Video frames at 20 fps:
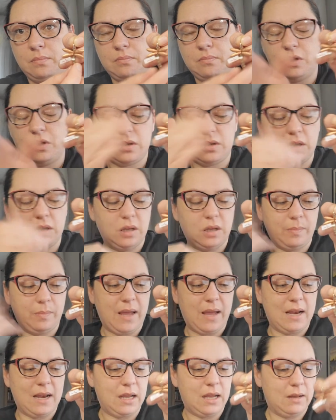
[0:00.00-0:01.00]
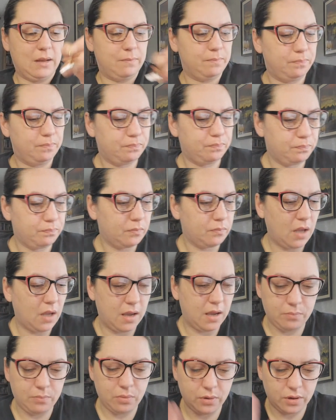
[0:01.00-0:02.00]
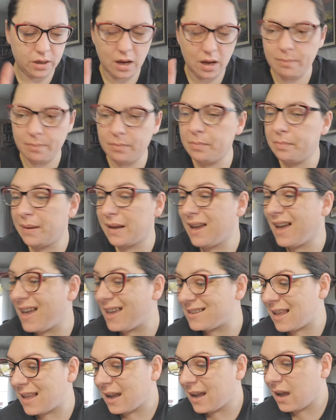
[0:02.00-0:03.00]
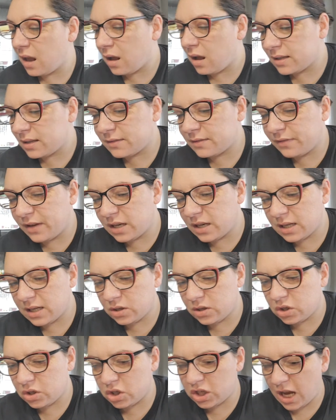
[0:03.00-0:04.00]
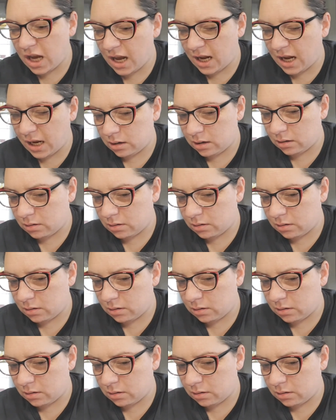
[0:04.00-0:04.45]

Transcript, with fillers: just a little pendant and put it up because I got all this vintage chain.